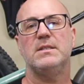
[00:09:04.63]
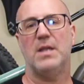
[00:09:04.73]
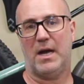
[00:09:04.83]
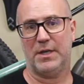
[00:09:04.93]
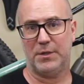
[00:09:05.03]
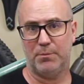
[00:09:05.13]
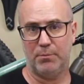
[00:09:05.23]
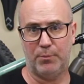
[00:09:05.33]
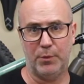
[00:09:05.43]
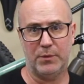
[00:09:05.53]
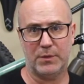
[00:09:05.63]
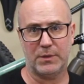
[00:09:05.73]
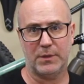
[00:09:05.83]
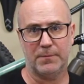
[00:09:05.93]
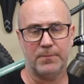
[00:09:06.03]
not
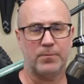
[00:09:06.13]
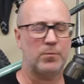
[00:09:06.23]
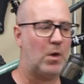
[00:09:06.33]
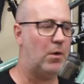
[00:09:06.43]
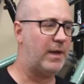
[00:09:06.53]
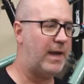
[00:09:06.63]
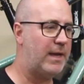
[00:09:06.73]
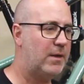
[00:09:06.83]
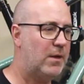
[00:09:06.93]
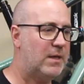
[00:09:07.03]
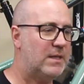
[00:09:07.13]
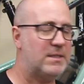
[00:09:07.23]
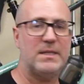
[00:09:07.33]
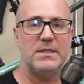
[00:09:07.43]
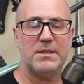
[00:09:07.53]
boost, okay?
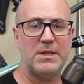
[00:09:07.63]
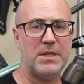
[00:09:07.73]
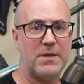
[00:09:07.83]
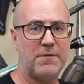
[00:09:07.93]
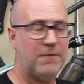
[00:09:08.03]
Since the